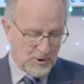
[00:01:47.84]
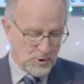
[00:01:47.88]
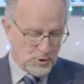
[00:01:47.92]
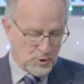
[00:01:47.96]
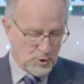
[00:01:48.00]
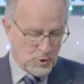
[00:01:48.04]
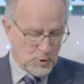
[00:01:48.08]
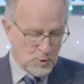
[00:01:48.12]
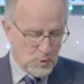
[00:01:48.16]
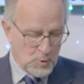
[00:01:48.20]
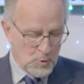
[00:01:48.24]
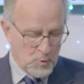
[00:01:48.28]
that
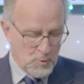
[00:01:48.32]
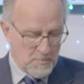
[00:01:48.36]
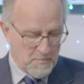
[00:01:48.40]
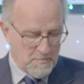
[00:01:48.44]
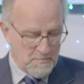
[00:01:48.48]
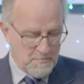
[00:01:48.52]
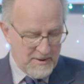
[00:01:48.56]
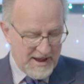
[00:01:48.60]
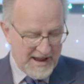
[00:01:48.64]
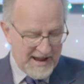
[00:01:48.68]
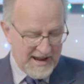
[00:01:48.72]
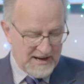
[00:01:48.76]
you
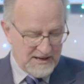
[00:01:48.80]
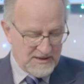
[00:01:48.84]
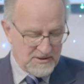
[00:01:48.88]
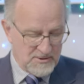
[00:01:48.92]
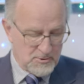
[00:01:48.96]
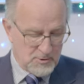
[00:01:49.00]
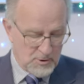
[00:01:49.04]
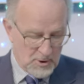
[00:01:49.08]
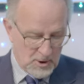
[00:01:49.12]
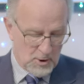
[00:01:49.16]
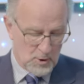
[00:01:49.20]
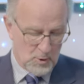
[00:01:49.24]
may
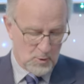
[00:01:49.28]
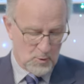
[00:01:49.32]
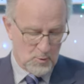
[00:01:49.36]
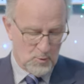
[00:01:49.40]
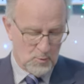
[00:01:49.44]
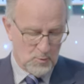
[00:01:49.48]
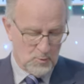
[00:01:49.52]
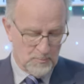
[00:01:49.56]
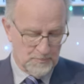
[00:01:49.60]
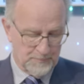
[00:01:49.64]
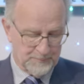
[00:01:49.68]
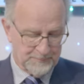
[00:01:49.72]

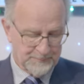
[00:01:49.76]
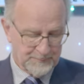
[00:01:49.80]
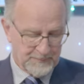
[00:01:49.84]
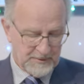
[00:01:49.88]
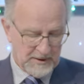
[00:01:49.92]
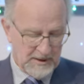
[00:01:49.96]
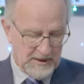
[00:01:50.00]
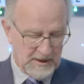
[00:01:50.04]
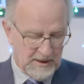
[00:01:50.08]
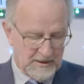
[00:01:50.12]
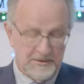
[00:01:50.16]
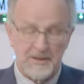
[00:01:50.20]
know
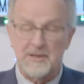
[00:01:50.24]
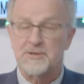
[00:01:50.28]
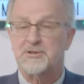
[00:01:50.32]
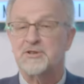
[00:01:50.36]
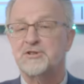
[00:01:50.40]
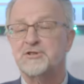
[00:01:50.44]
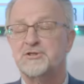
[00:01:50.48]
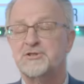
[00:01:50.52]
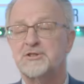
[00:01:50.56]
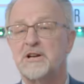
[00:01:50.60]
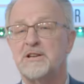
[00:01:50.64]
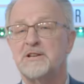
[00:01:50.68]
that the
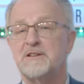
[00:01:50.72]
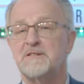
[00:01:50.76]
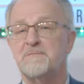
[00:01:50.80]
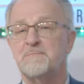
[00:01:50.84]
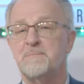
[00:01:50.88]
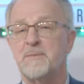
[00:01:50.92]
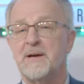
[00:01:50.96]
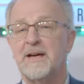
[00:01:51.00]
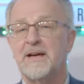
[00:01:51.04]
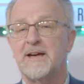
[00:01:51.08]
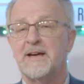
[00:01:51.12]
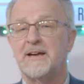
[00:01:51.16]
Son of
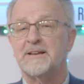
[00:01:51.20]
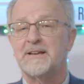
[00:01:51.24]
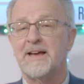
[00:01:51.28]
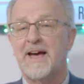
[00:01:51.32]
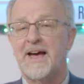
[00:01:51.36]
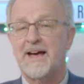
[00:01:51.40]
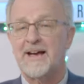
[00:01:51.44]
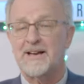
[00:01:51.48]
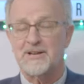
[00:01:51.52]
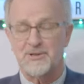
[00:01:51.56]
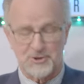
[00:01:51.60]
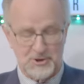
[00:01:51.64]
Man
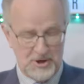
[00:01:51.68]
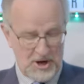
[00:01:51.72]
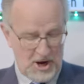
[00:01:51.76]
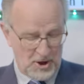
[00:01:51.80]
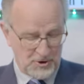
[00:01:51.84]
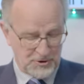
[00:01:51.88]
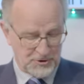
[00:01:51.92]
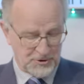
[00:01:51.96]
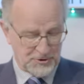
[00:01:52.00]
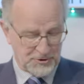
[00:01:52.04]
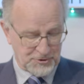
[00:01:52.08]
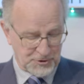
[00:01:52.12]
has
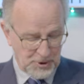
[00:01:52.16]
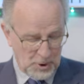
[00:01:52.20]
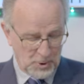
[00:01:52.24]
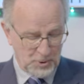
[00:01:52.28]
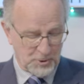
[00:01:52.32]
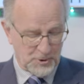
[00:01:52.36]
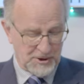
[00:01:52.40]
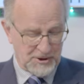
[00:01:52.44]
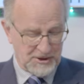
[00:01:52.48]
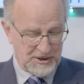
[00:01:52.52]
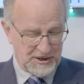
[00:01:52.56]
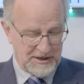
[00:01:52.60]

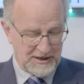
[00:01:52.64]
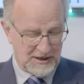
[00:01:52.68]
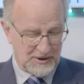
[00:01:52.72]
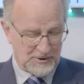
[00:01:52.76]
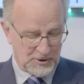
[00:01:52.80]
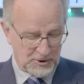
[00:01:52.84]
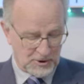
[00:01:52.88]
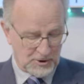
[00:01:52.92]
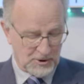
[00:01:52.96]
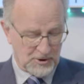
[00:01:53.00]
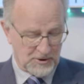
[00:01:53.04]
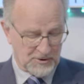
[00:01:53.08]
authority
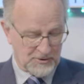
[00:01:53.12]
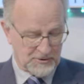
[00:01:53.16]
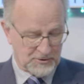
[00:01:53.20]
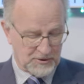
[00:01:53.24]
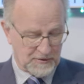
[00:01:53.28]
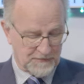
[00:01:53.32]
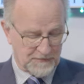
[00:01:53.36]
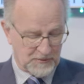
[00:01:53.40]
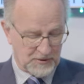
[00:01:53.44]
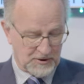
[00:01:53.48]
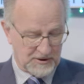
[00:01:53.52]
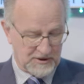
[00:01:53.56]
on earth
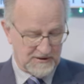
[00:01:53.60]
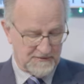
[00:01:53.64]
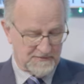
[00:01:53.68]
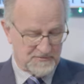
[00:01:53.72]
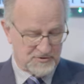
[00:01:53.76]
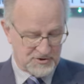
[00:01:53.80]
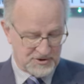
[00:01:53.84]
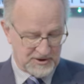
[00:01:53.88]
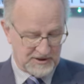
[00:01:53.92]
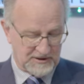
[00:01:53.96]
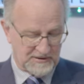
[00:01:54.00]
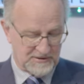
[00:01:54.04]
to forgive
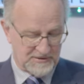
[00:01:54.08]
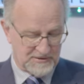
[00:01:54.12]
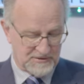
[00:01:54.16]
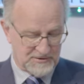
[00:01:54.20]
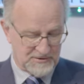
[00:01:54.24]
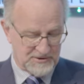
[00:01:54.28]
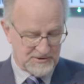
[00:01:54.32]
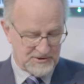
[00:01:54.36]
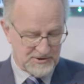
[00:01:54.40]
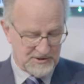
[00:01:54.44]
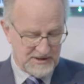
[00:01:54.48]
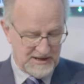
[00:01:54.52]

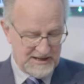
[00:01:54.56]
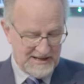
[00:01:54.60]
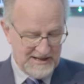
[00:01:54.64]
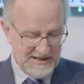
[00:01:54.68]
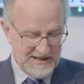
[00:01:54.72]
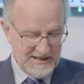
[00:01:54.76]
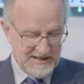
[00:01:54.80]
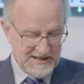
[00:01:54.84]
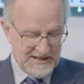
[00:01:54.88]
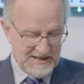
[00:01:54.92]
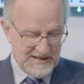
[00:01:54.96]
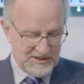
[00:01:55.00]
sins,
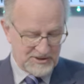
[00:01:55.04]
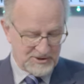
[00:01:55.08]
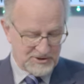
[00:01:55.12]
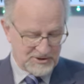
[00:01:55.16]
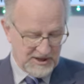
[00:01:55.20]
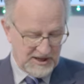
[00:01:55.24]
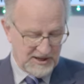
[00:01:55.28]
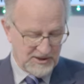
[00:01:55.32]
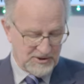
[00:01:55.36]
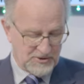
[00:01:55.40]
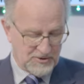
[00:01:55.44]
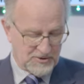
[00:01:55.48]
he
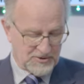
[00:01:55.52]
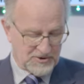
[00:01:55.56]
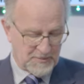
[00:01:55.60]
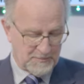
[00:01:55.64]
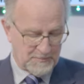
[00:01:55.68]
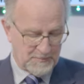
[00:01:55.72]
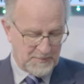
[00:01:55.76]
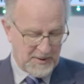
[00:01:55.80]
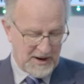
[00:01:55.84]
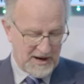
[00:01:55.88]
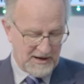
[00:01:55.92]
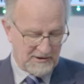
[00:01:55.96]
said to the
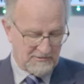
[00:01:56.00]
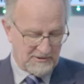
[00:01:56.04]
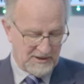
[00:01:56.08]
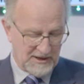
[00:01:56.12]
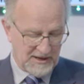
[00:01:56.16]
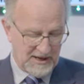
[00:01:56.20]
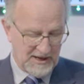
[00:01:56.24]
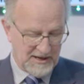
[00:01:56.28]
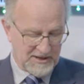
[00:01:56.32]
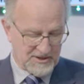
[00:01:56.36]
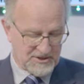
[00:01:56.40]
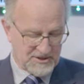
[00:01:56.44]

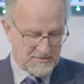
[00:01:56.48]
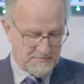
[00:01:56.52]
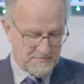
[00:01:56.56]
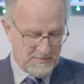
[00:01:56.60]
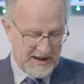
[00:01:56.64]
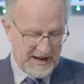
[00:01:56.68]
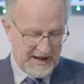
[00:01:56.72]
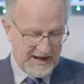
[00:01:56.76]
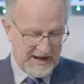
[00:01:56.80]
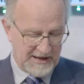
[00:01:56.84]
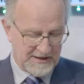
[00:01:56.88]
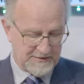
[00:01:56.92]
paralyzed
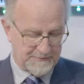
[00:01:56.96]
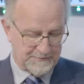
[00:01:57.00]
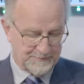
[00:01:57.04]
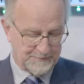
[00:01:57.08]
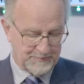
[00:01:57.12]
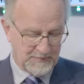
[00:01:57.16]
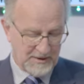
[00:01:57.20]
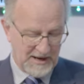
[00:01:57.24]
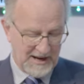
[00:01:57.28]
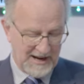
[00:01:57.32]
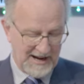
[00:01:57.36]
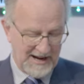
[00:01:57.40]
man,
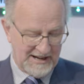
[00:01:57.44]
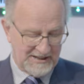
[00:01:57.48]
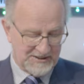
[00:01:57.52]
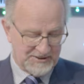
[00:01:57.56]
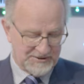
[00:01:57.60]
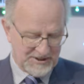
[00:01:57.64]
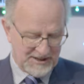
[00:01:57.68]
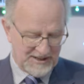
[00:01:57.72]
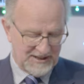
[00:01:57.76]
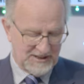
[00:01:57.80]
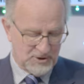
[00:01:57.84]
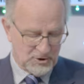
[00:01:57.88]
I
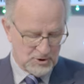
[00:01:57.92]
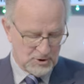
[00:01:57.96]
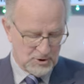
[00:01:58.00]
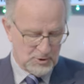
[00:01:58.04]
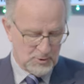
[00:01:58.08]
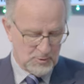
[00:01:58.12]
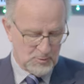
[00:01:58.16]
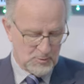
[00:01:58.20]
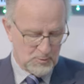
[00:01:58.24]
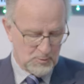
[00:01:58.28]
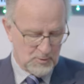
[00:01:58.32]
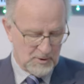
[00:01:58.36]
tell
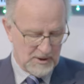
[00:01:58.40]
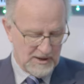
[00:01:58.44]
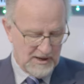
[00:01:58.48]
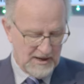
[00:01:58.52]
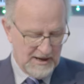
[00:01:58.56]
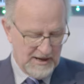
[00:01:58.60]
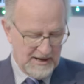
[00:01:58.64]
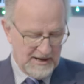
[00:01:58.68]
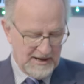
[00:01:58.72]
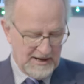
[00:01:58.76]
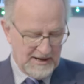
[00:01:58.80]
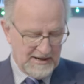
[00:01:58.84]
you,
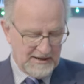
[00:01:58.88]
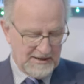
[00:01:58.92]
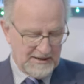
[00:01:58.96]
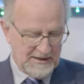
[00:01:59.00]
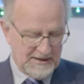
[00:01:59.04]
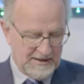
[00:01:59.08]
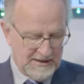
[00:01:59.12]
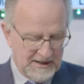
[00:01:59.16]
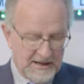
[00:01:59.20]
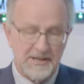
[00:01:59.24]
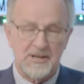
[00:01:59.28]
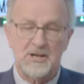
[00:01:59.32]

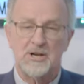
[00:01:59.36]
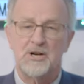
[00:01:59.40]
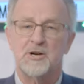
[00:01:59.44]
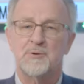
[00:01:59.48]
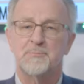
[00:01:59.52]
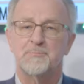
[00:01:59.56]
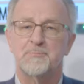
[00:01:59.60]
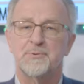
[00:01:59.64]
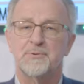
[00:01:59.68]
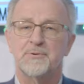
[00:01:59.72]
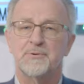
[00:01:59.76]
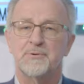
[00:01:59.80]
get
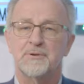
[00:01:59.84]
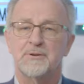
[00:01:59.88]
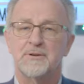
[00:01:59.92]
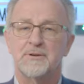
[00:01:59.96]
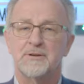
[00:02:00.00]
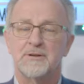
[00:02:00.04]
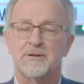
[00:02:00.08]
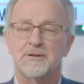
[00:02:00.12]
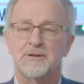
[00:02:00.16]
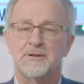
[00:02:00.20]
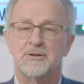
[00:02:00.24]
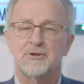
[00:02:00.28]
up,
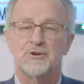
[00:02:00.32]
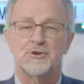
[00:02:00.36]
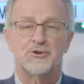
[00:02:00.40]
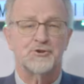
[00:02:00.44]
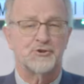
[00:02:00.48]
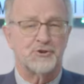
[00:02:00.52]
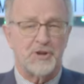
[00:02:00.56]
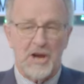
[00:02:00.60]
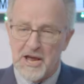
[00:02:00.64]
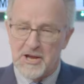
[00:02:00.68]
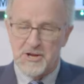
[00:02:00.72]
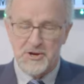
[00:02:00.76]

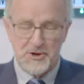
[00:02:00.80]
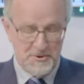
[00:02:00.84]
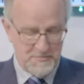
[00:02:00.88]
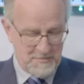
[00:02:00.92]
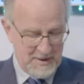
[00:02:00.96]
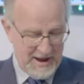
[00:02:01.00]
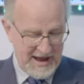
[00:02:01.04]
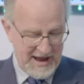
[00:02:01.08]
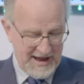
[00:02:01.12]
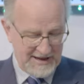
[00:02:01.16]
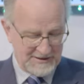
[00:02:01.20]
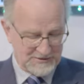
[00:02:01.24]
take your
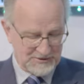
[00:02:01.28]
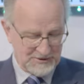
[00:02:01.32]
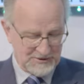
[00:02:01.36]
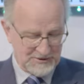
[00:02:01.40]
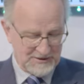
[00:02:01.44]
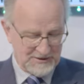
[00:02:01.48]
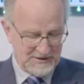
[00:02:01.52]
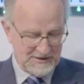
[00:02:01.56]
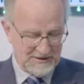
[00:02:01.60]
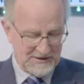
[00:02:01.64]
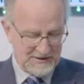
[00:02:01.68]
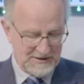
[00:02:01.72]
mat,
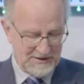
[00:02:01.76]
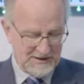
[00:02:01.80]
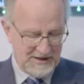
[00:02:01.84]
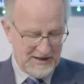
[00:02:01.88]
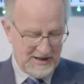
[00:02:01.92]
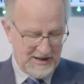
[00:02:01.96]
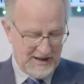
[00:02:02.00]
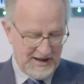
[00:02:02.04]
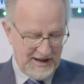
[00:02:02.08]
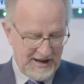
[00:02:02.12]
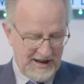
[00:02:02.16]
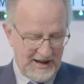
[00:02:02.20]

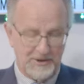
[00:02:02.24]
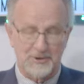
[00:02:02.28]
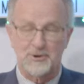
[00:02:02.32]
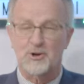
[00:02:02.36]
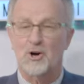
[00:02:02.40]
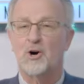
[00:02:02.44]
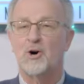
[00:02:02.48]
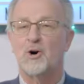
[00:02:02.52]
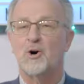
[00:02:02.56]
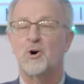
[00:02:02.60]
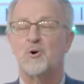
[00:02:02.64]
and go